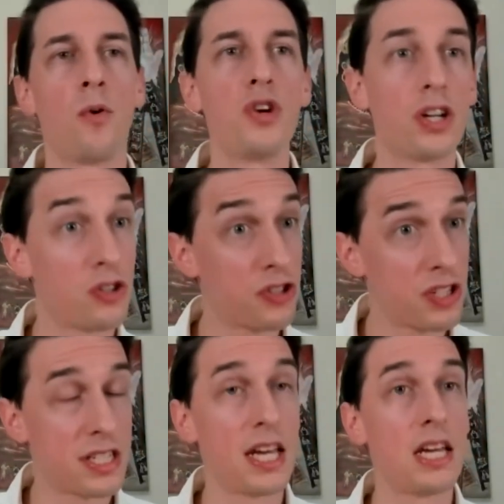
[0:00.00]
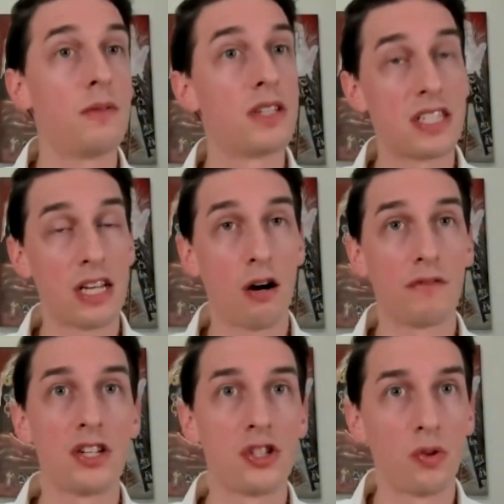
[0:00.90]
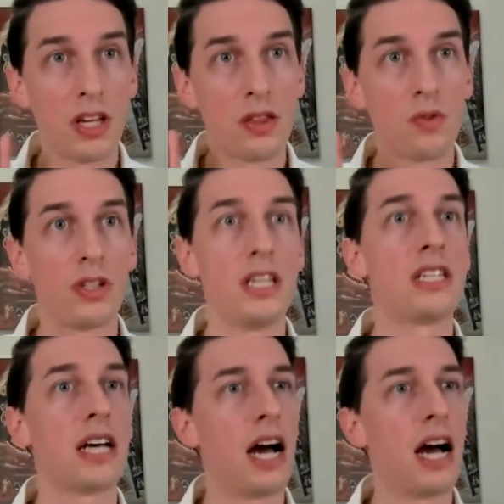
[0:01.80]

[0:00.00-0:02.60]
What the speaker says: Or you can also say the self that is looking through these